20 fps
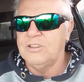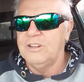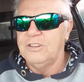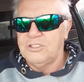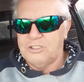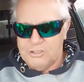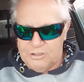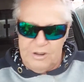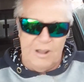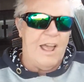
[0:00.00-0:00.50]

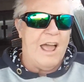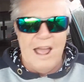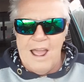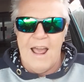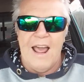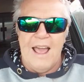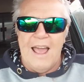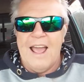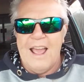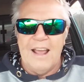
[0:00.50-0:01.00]
It's
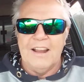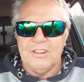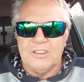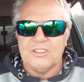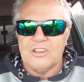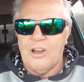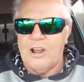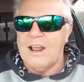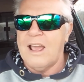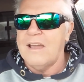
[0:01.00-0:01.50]
got
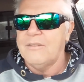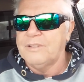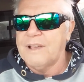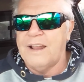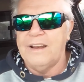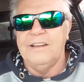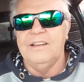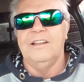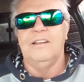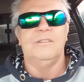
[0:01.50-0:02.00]
to have
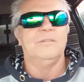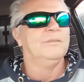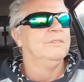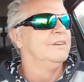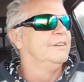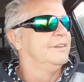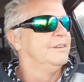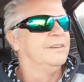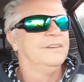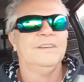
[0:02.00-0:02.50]
that in it.
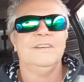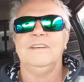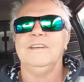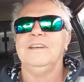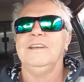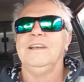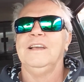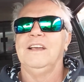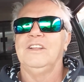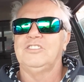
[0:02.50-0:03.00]

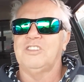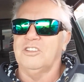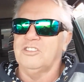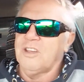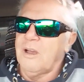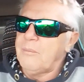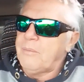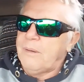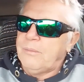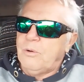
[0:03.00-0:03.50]
And so
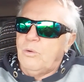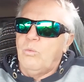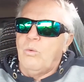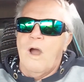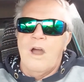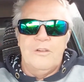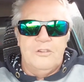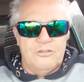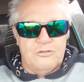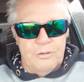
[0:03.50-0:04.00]
some people
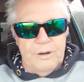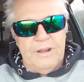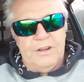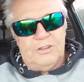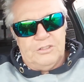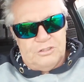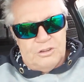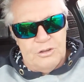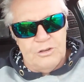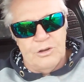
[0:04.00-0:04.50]
won't drink
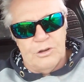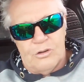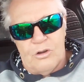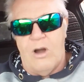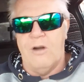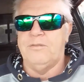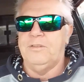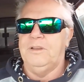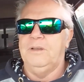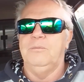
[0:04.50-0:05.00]
tea or
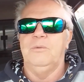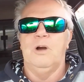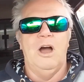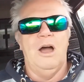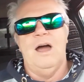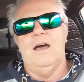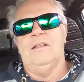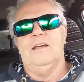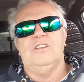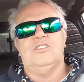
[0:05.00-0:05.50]
coffee.
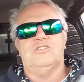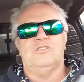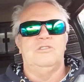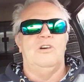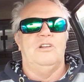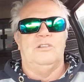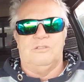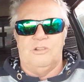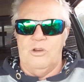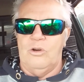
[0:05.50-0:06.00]
Ah, that's
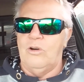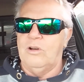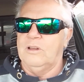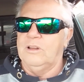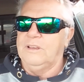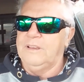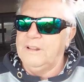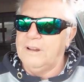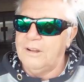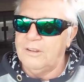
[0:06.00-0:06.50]
not
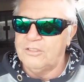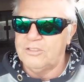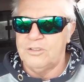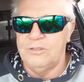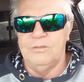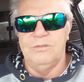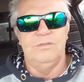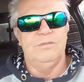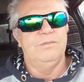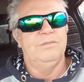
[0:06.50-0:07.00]
godly. You know, it's
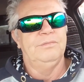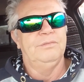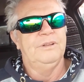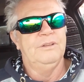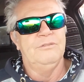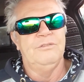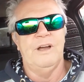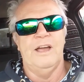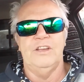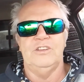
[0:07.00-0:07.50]
an
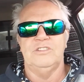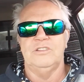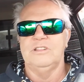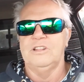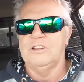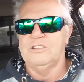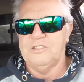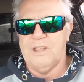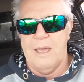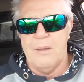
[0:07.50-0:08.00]
invasion of
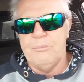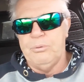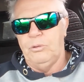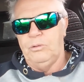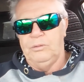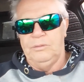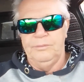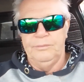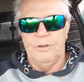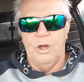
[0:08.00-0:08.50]
the
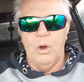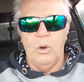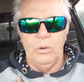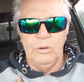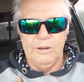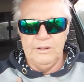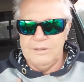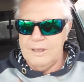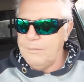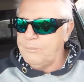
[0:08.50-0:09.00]
temple, the
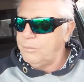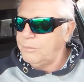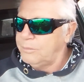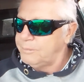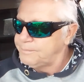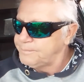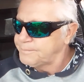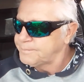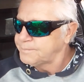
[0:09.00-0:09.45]
holy temple.